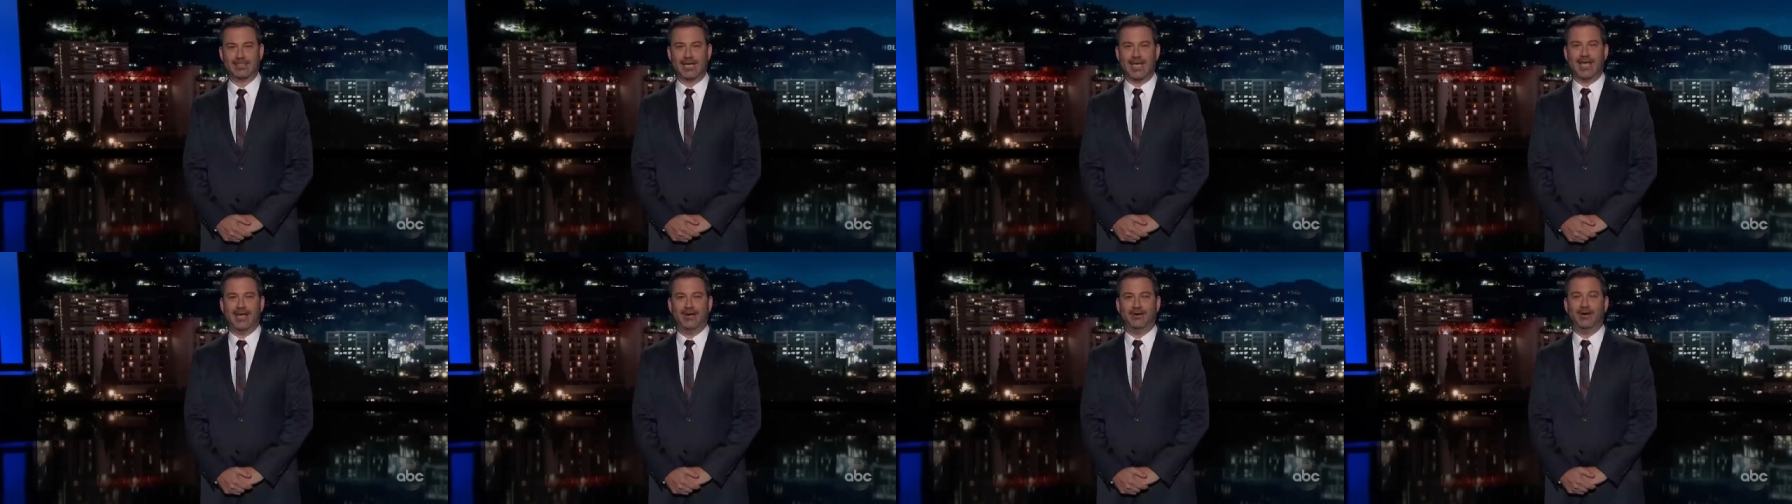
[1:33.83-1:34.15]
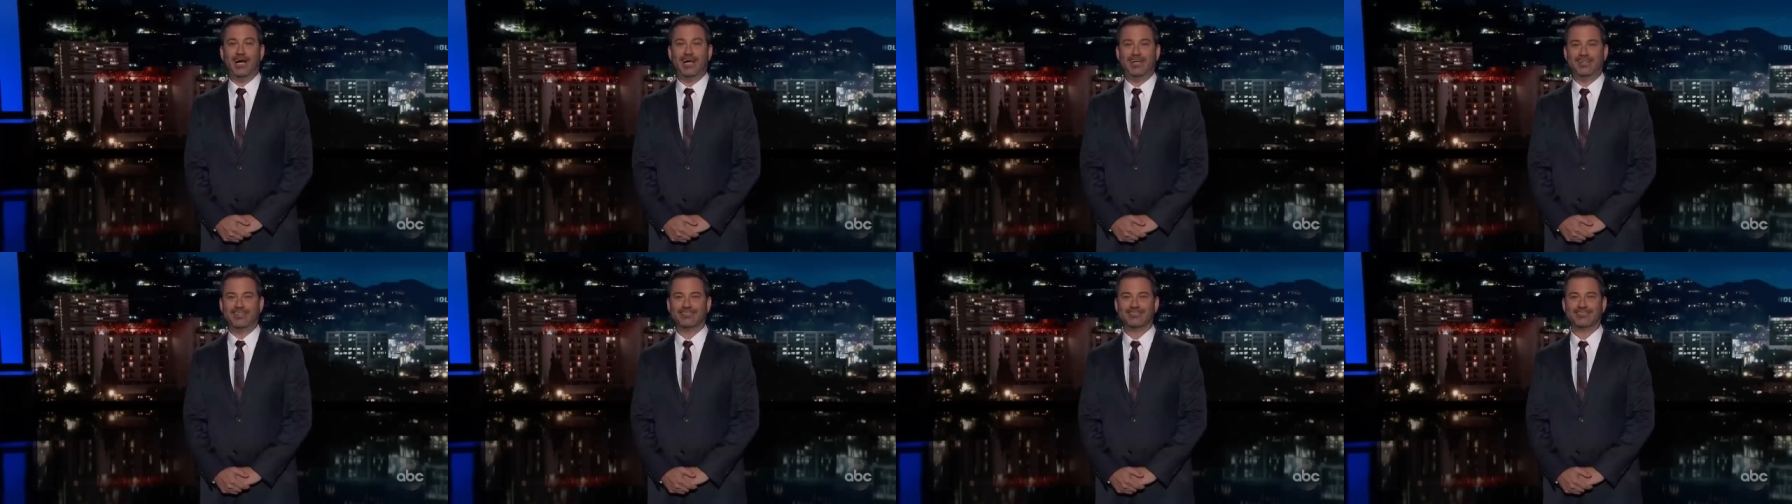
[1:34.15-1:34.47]
Yeah,
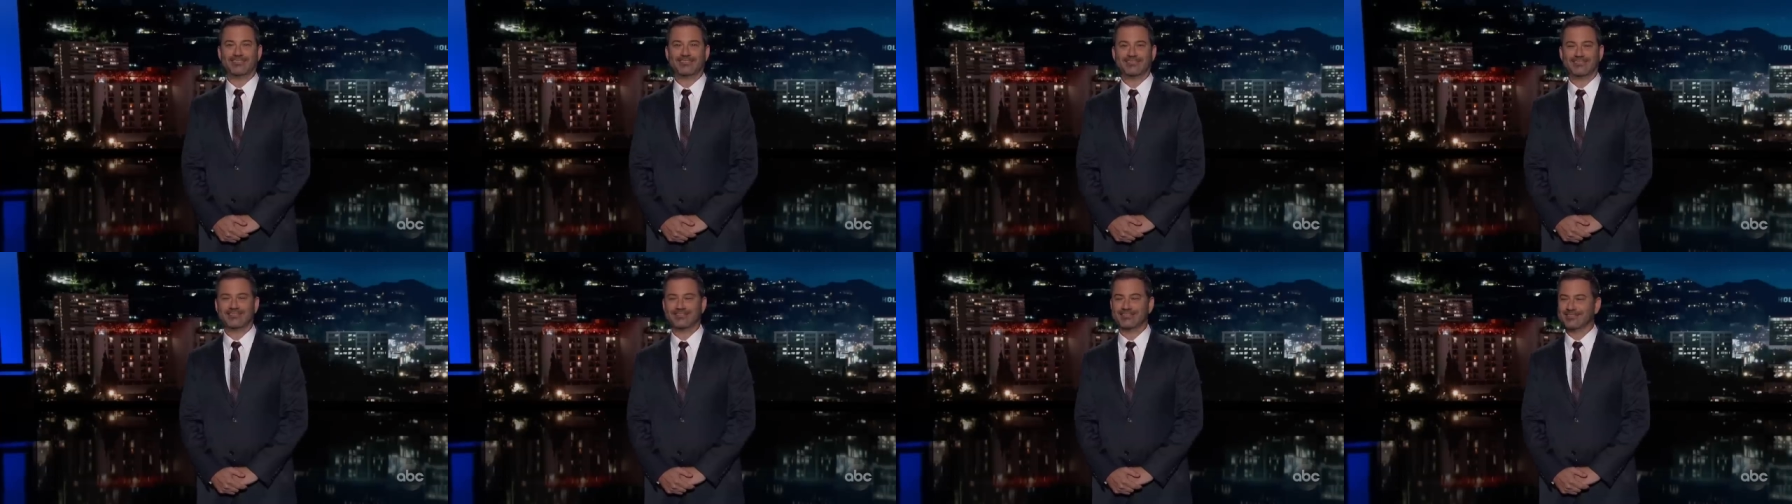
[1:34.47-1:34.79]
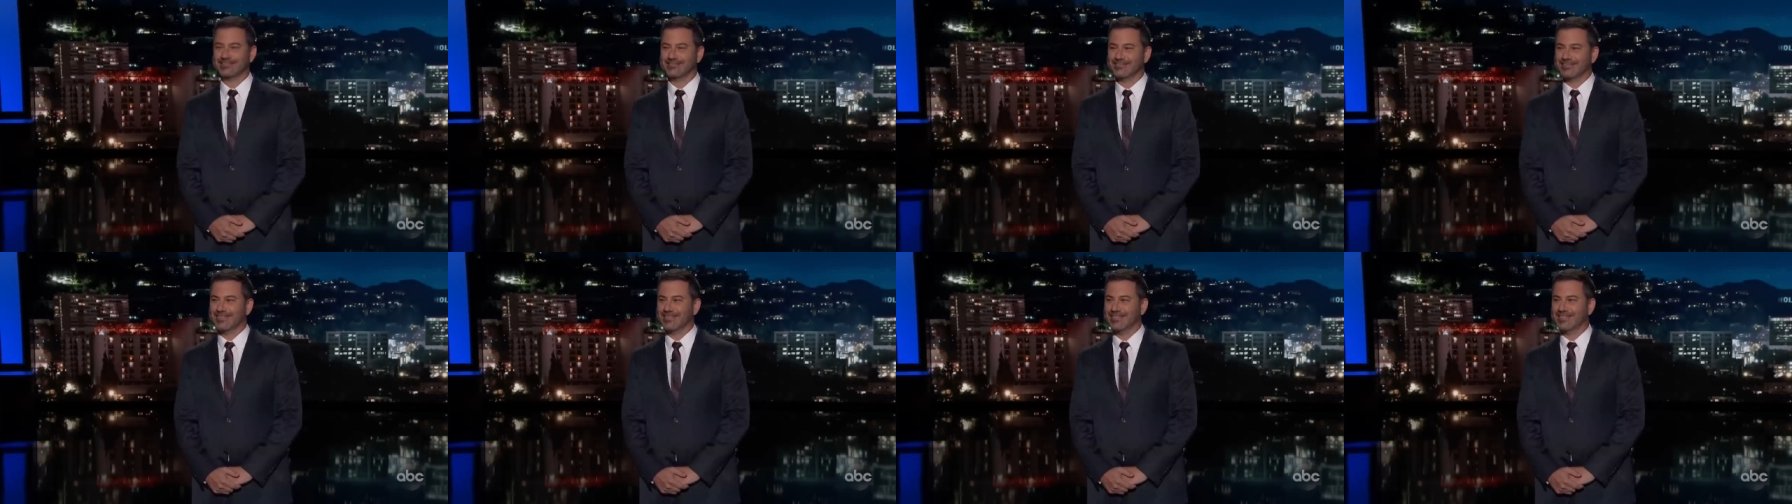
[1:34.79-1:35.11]
well,
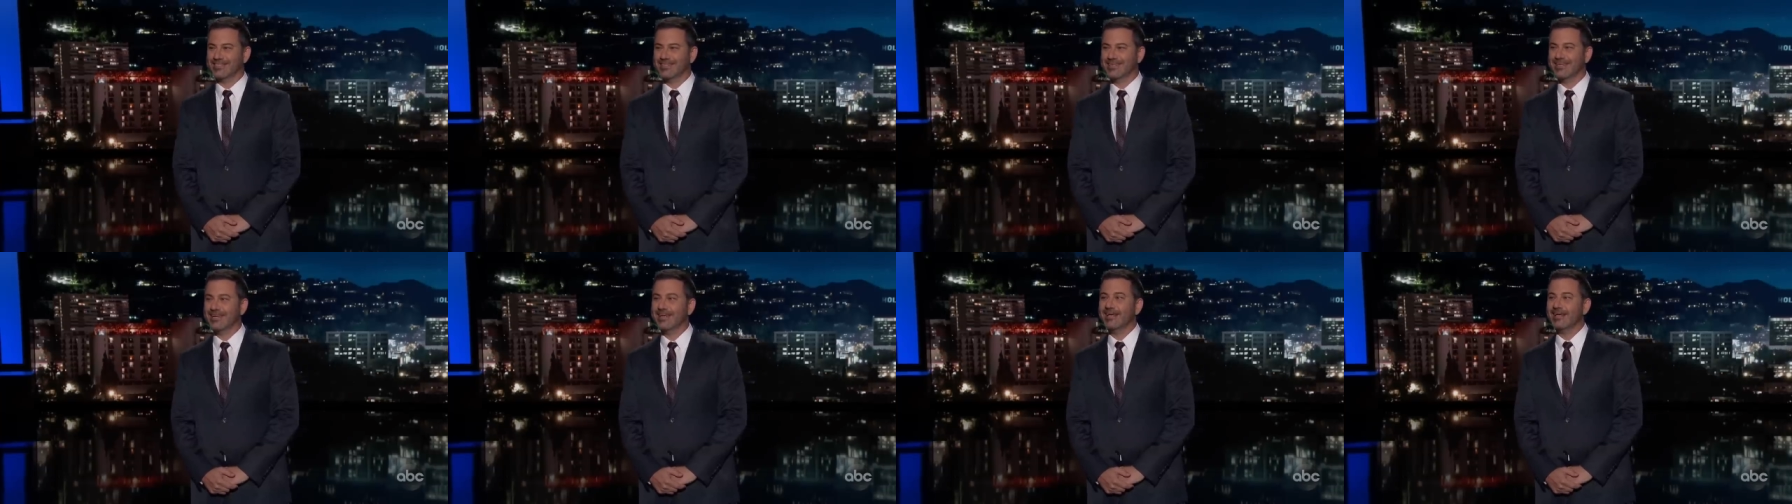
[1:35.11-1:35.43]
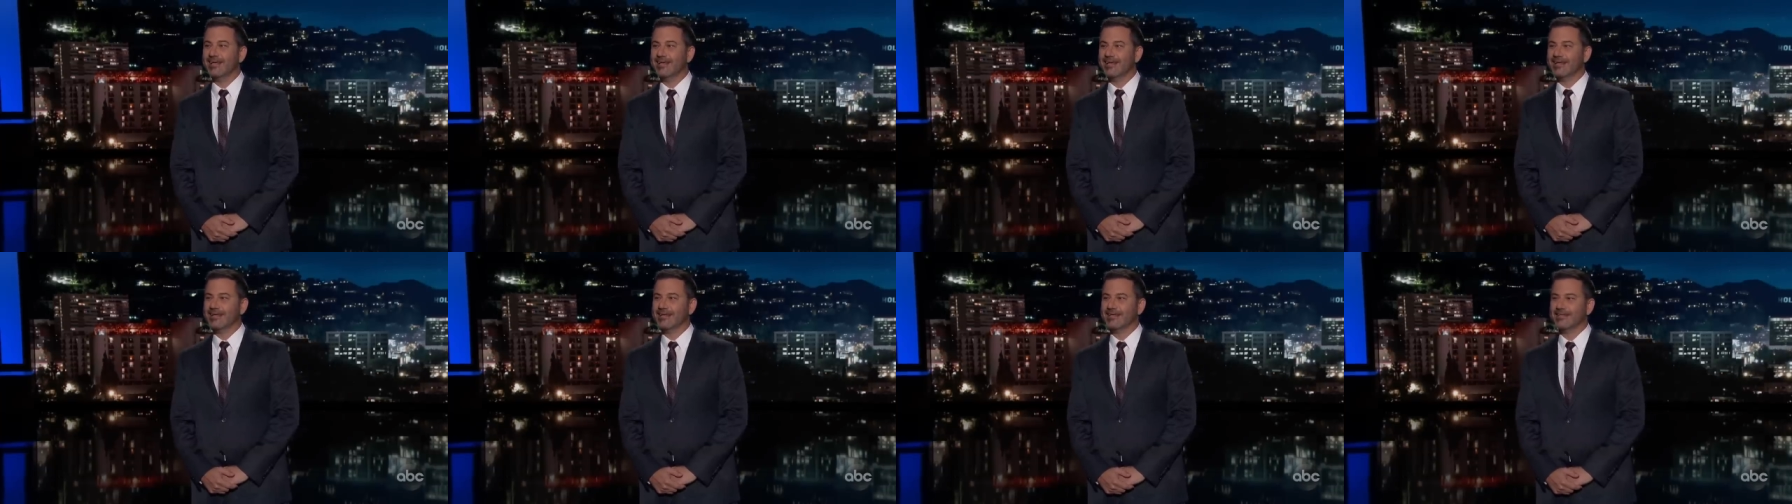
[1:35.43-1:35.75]

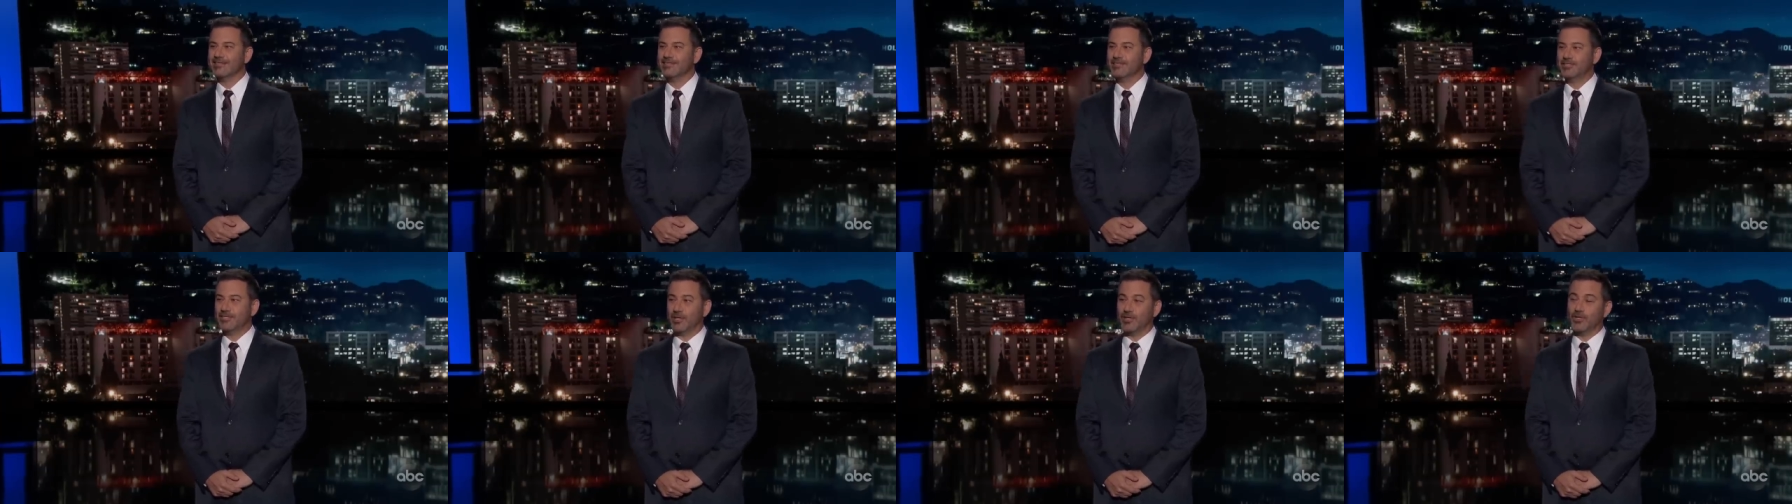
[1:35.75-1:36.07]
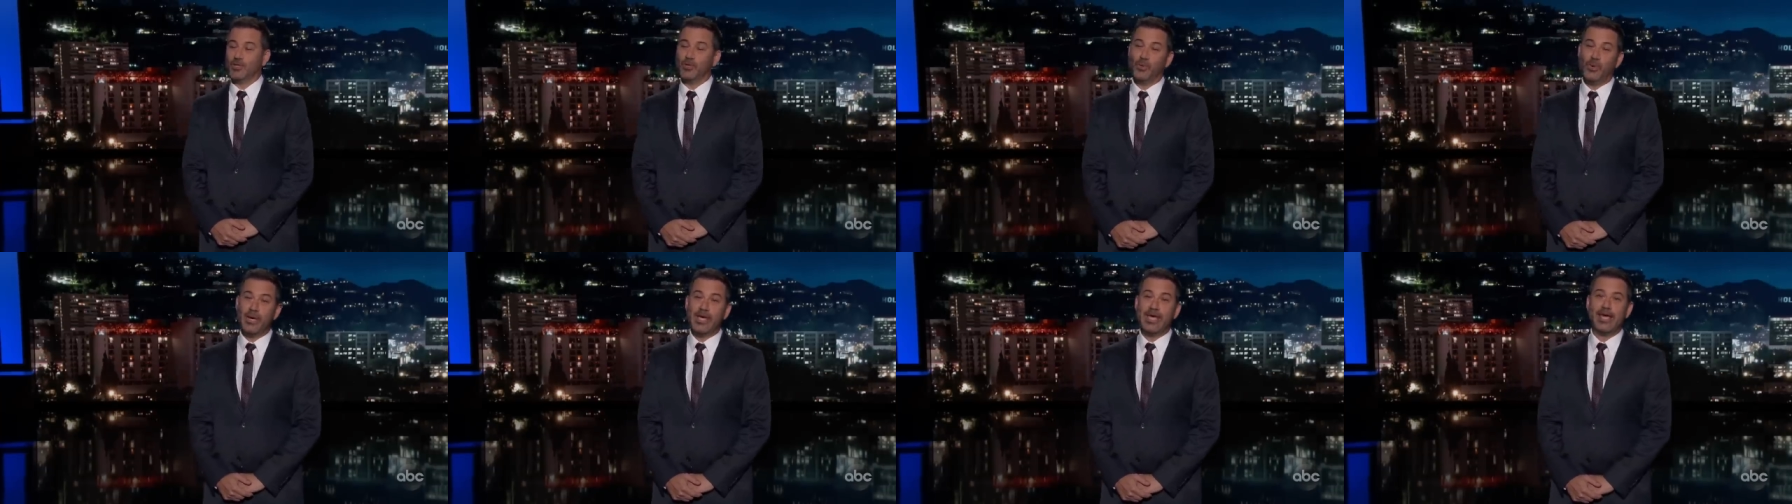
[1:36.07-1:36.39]
so
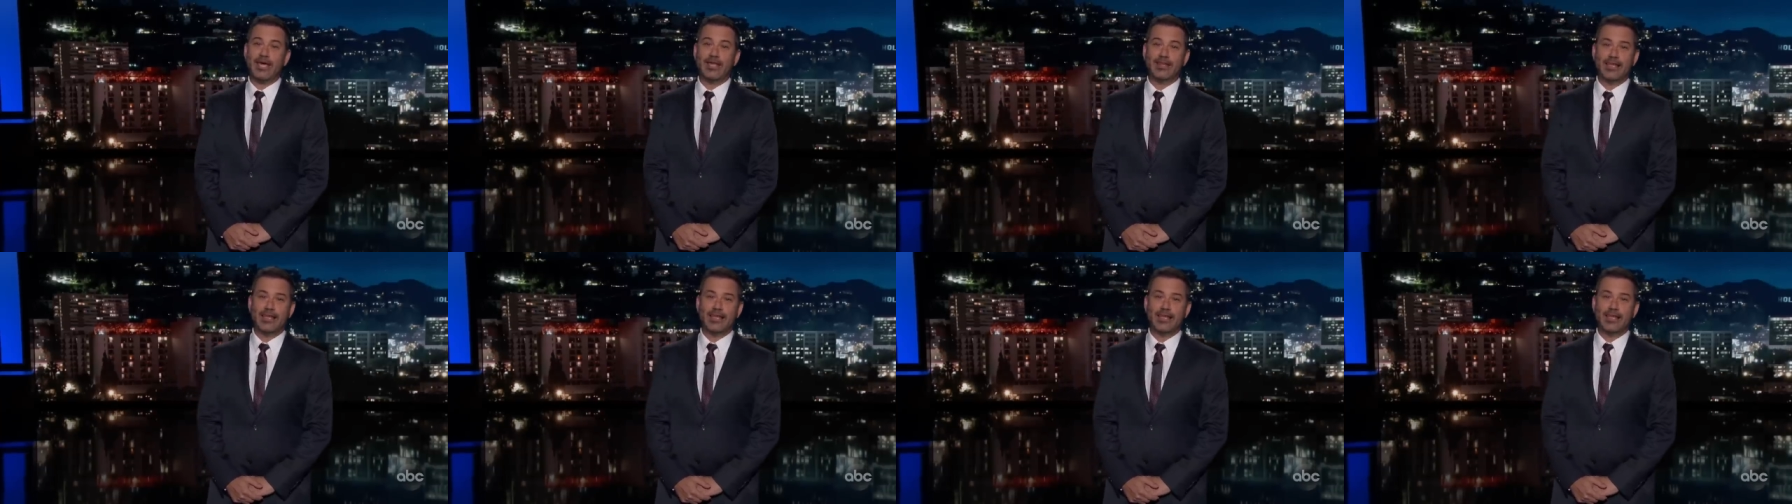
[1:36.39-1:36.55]
do we,